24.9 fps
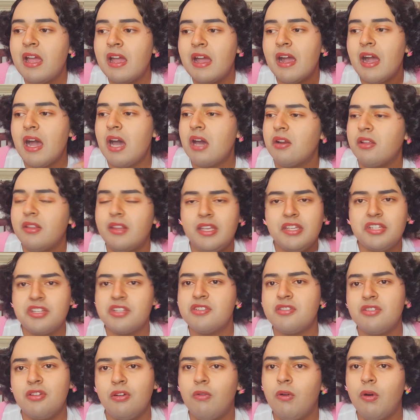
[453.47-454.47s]
how do they
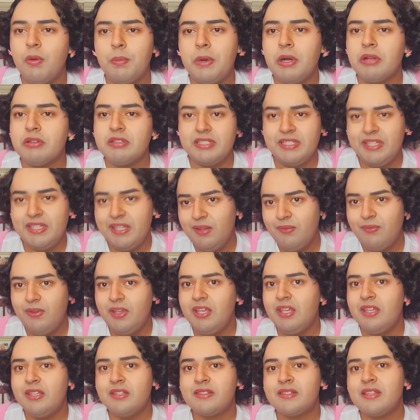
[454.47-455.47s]
just know about
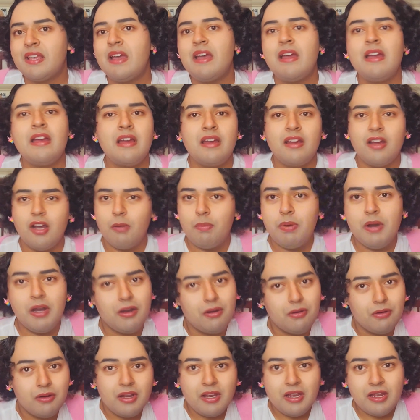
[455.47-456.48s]
TVs,
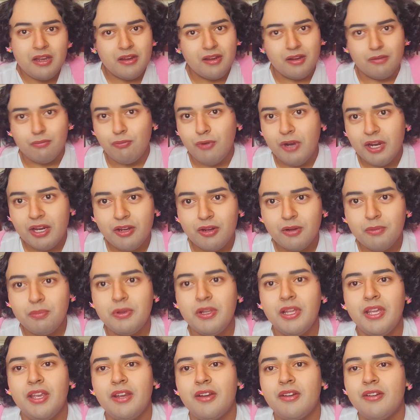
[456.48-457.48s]
about record
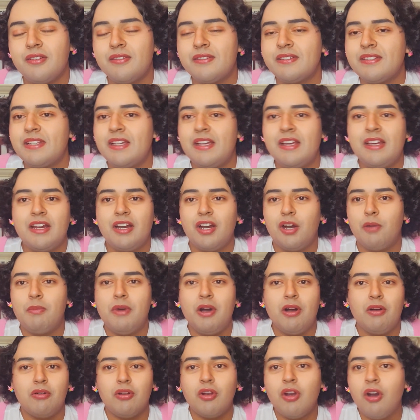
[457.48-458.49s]
players,
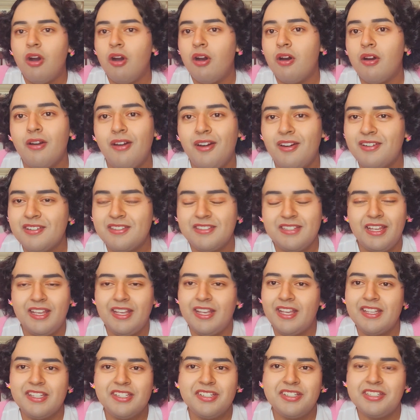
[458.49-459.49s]
about cars? Like,
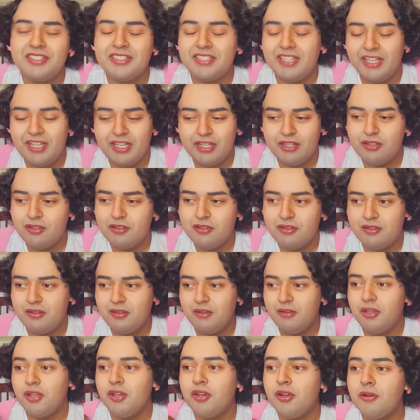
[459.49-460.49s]
it's just like, it's,
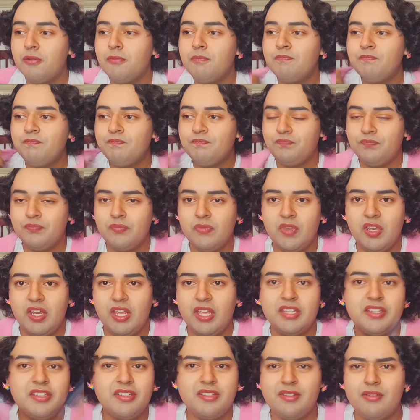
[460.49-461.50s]
you know,
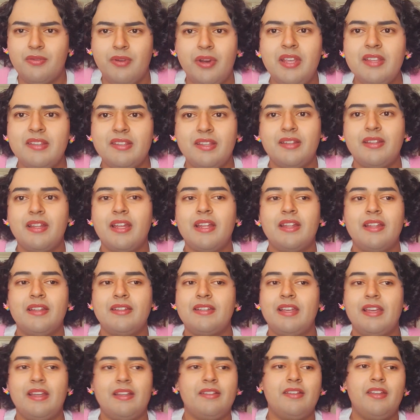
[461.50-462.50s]
it's just crazy that
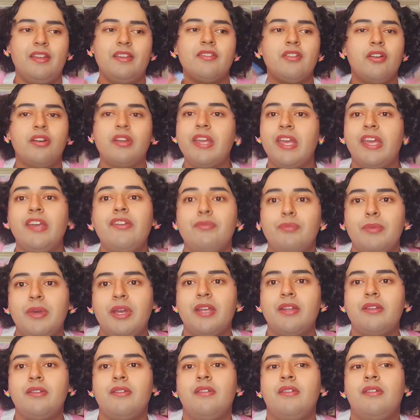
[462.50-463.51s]
it's like these are
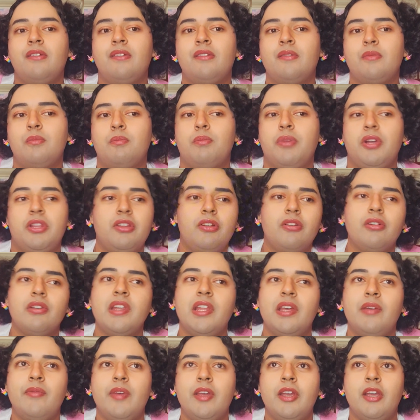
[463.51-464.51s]
cavemen, but they're
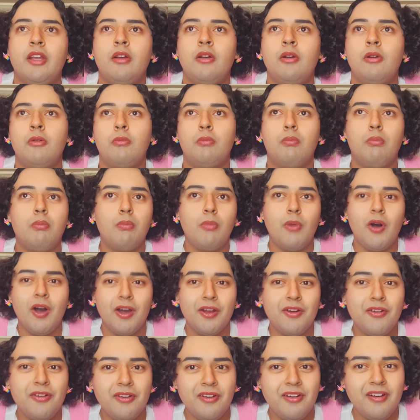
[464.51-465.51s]
living
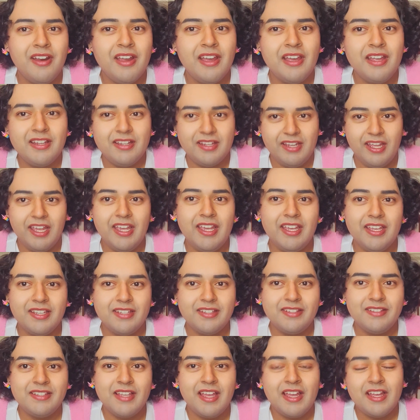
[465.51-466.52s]
modern
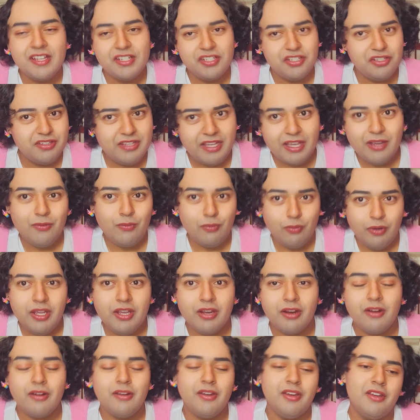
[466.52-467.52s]
days just like we
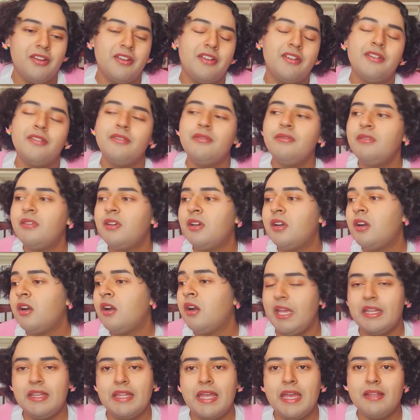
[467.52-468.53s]
are, you know?
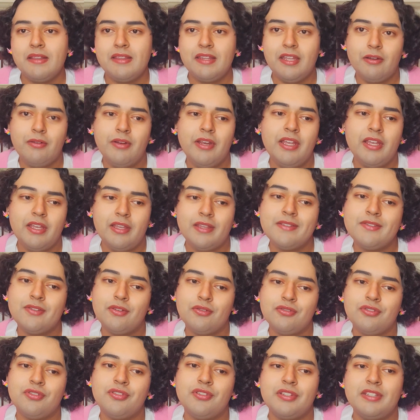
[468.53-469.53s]
And that theory is
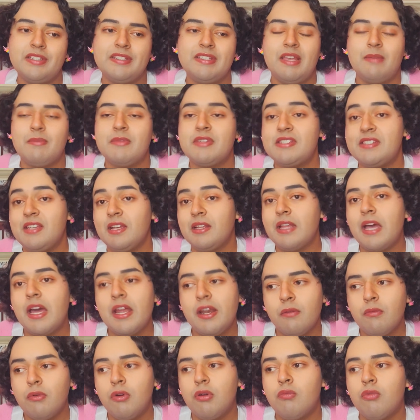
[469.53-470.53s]
also the same as the
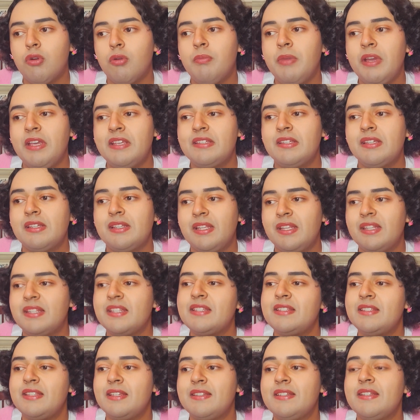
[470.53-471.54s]
Aladdin one, where basically
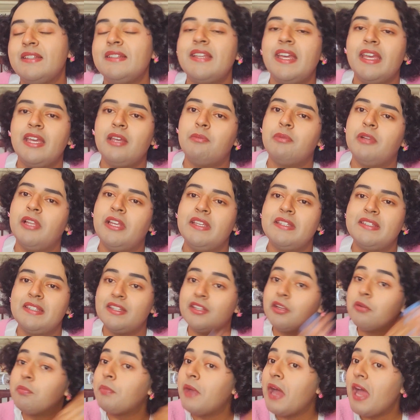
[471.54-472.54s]
this doesn't take place in
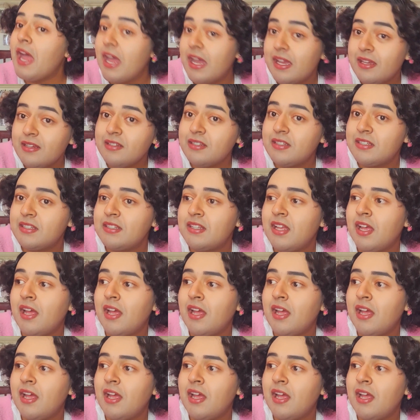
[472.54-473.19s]
the past.